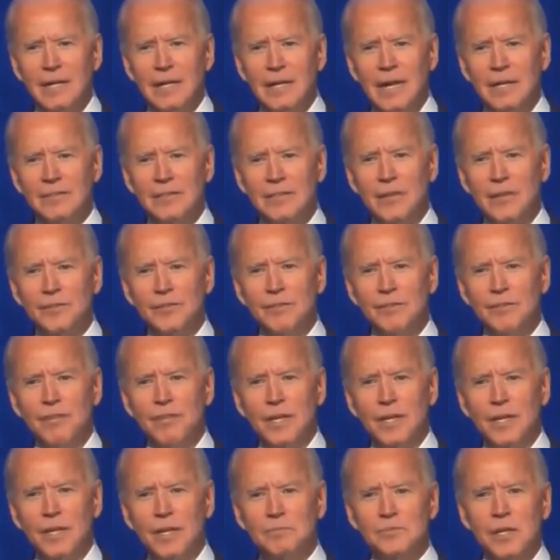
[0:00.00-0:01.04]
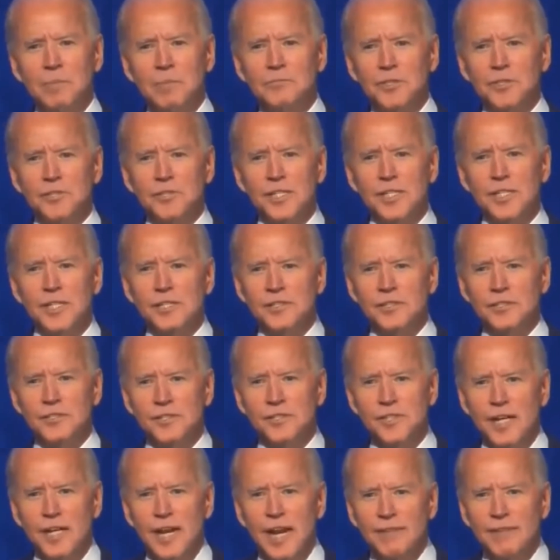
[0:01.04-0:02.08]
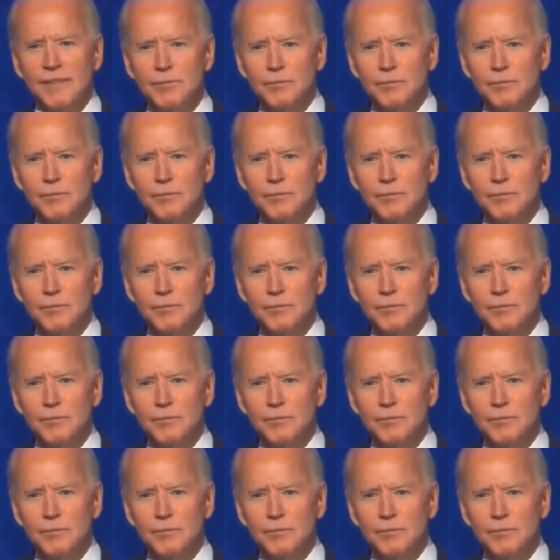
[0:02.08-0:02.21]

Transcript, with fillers: I'll develop some disease and say I have to